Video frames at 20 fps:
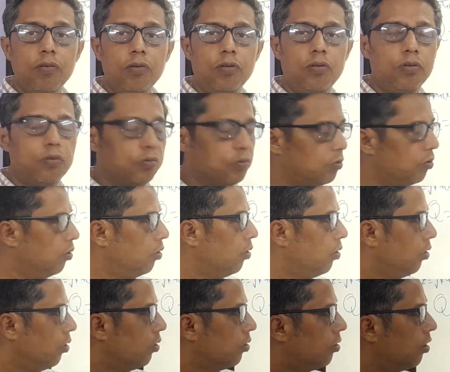root 2.
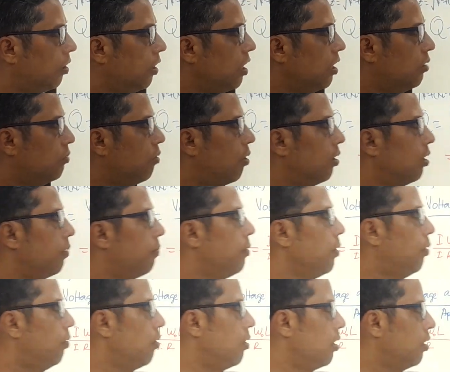So these two are the
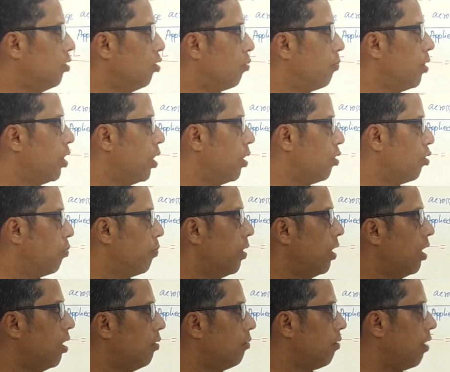frequency omega 1,
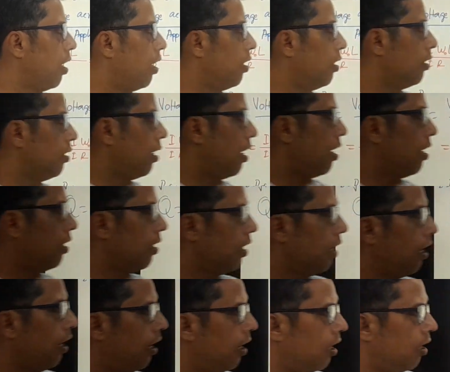omega 2, and
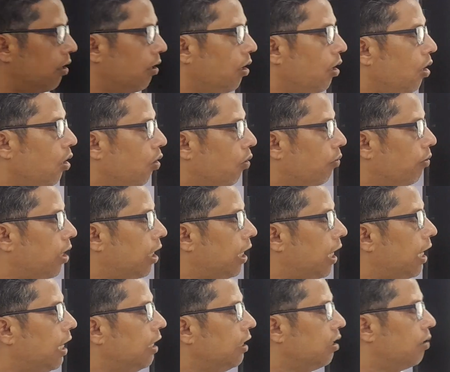that here we are
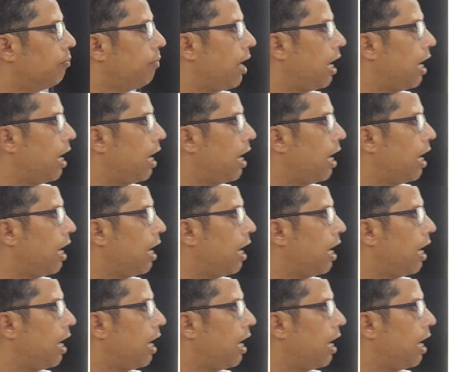getting the